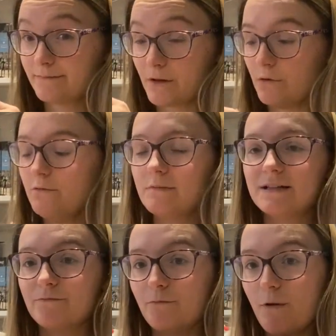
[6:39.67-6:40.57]
Oh,
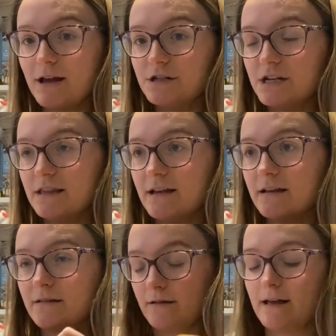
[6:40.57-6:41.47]
it's wedged in
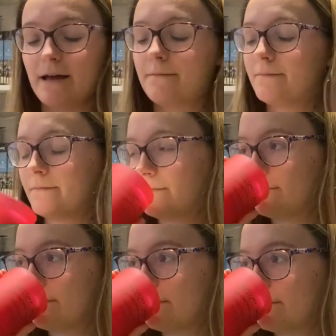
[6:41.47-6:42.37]
there. Okay.
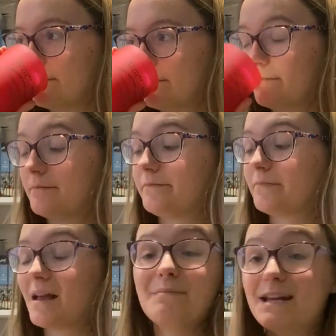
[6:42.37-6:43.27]

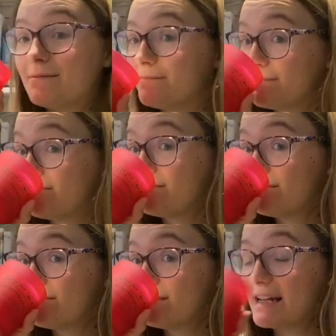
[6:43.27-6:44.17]
I mean,
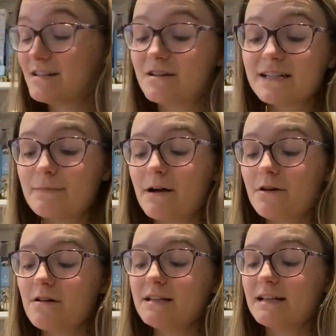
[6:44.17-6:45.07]
it does smell
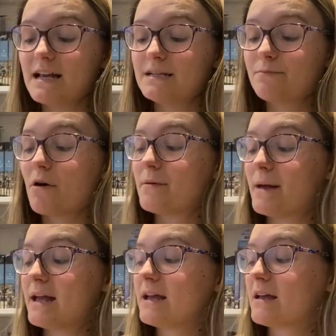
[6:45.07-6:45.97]
nice. It's bright
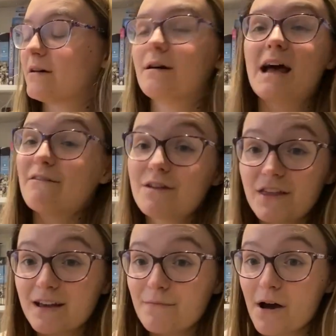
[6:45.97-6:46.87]
pink.
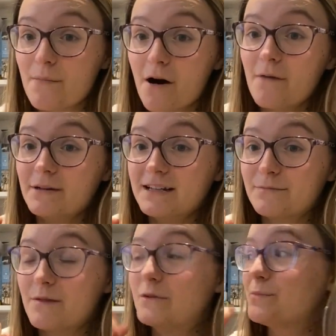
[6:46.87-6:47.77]
Everything in my apartment is
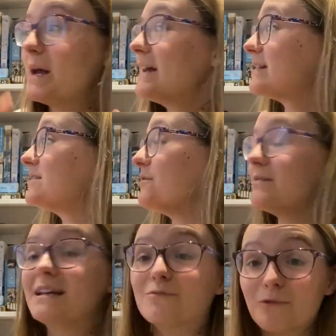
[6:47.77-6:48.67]
pretty much pink, so
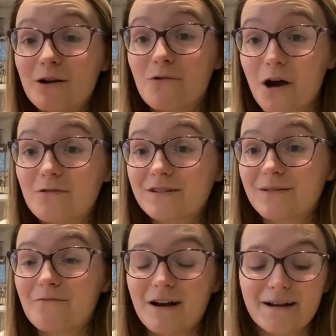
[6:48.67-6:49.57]
this will go
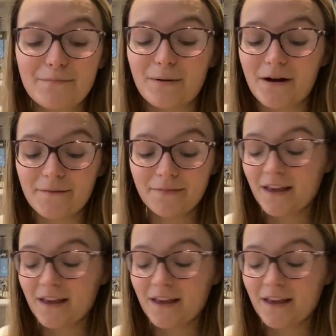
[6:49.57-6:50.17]
somewhere. But